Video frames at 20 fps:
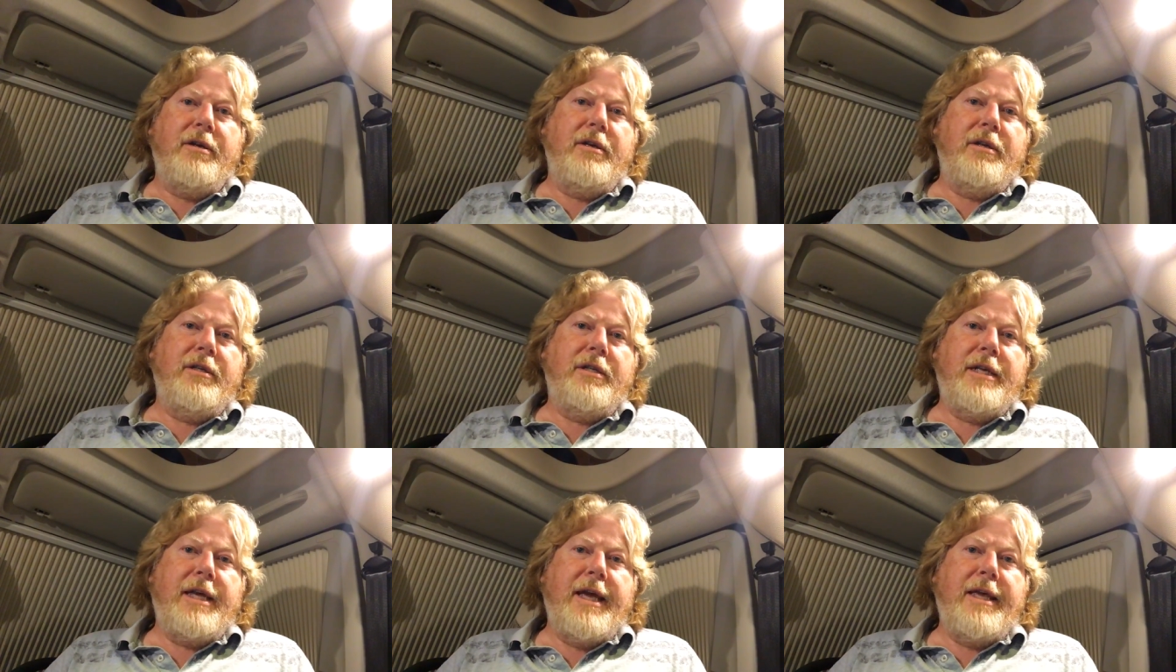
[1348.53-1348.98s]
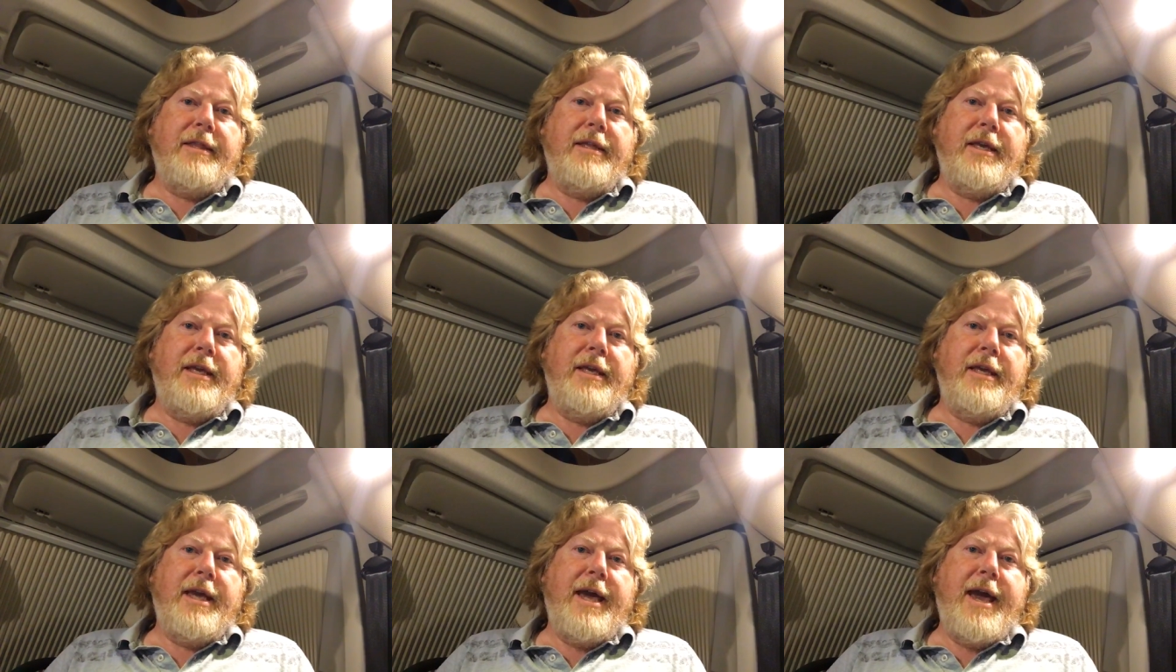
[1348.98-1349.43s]
to get
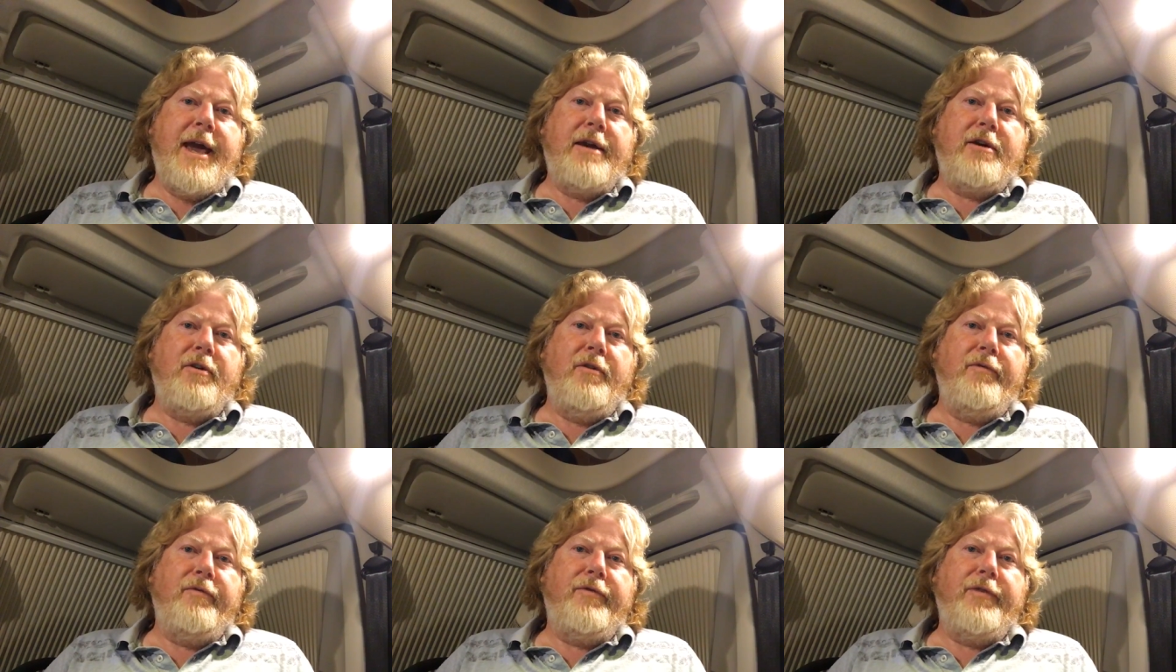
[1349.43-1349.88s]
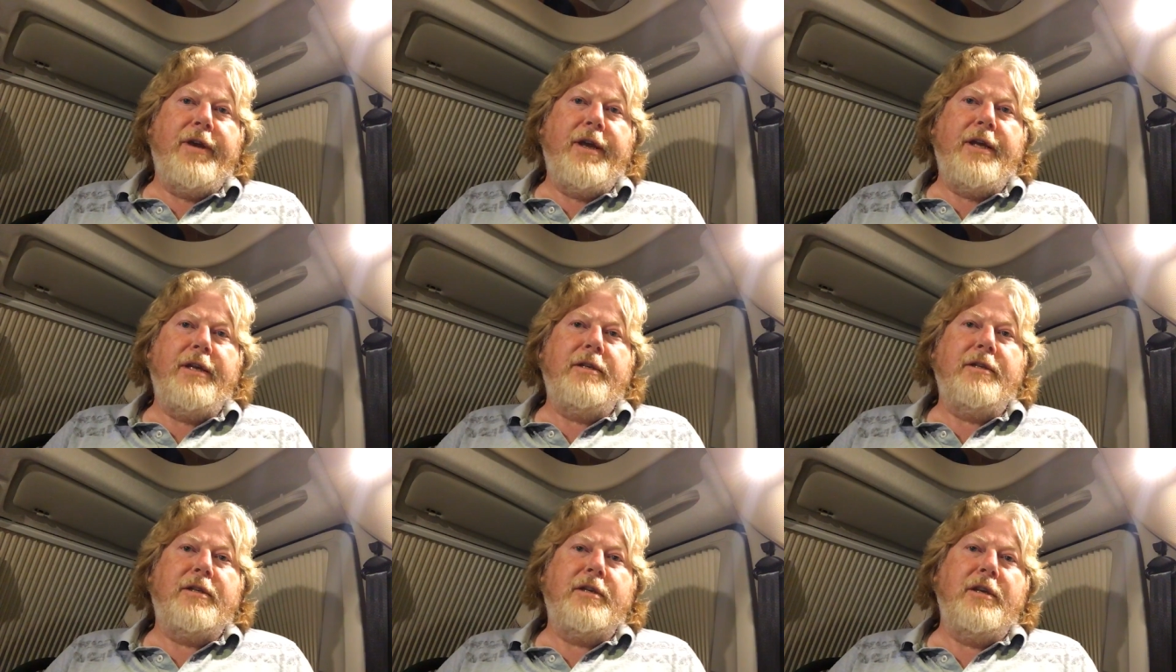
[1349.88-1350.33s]
the aircon fitted.
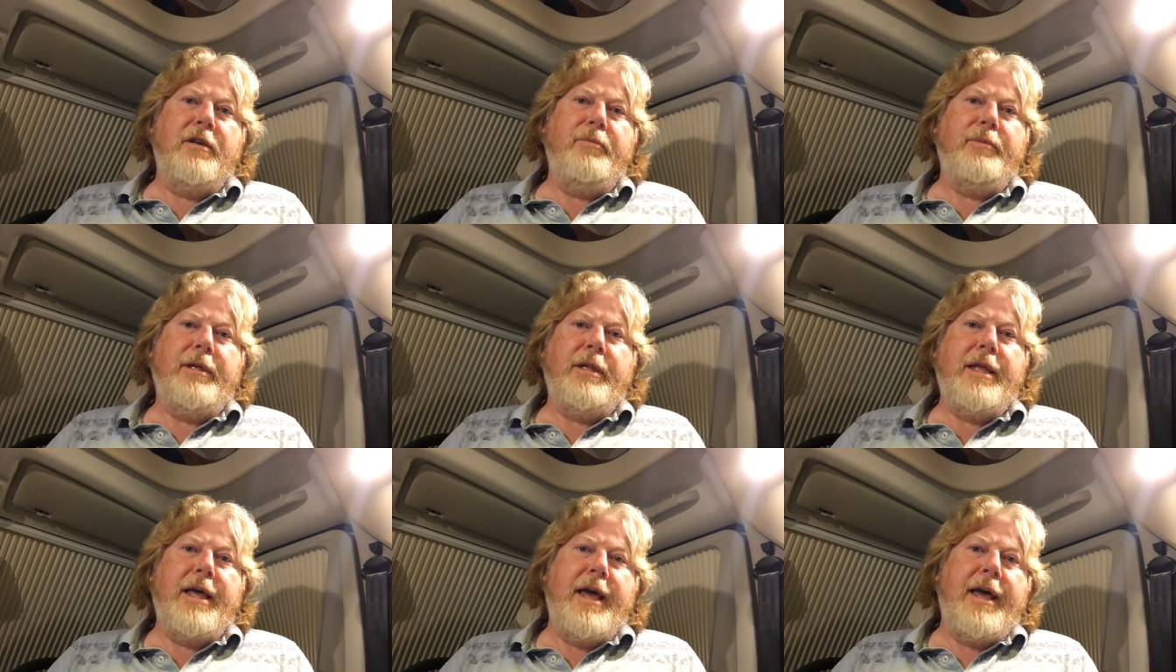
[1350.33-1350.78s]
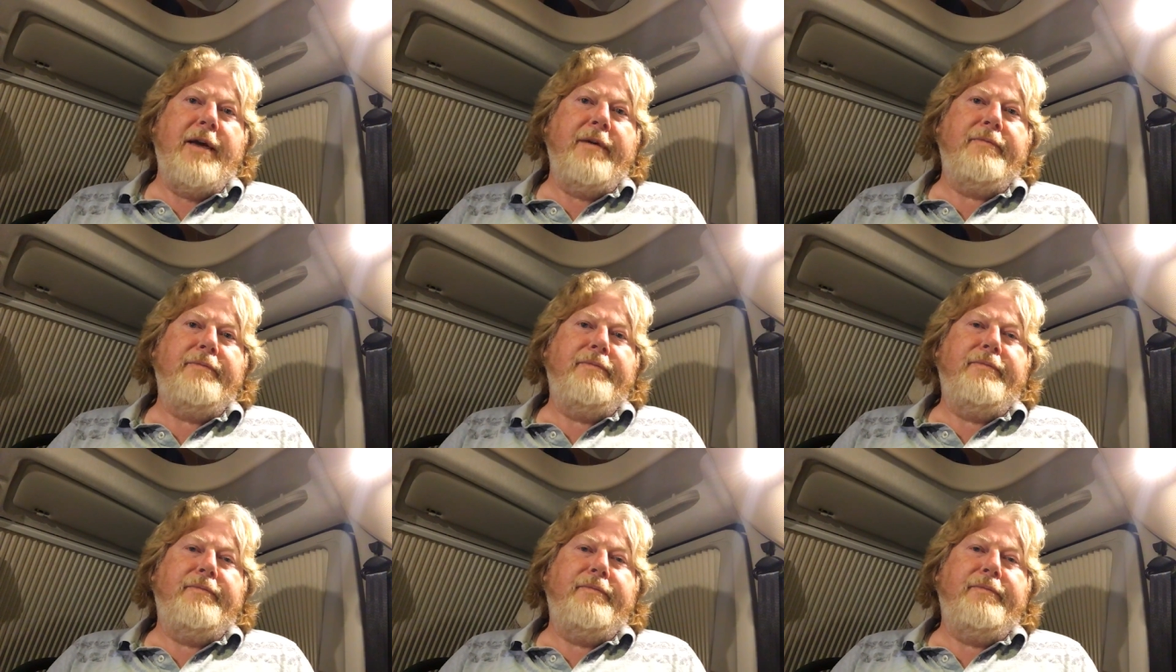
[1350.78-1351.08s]
It's going to be there